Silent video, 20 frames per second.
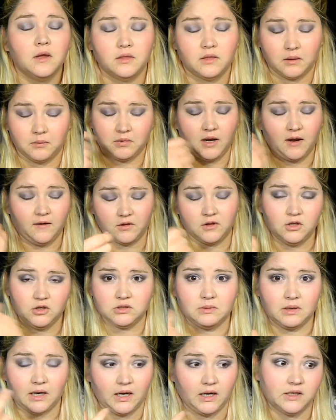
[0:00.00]
I'm gonna have to close
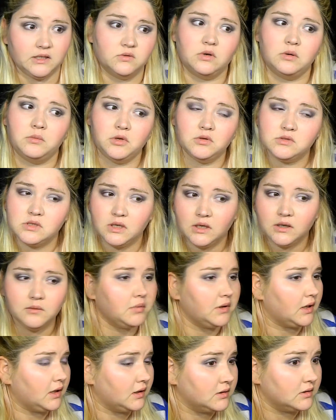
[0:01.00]
my eyes when I'm using it
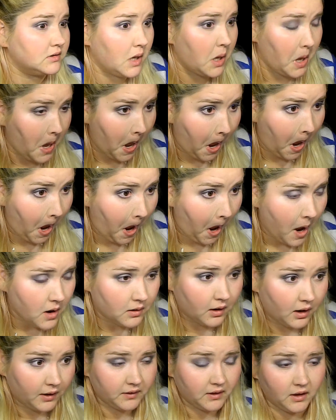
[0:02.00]
because
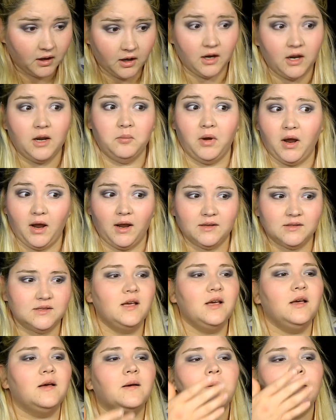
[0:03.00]
I think I got it in my eyes.
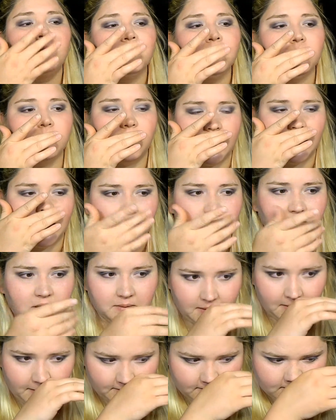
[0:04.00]
And now it's
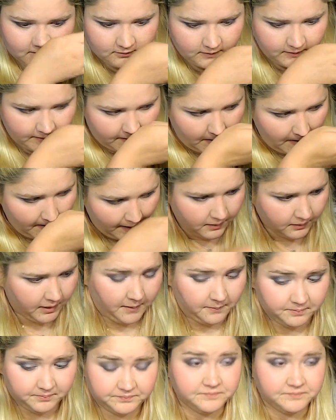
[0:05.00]
making my nose all runny. Okay.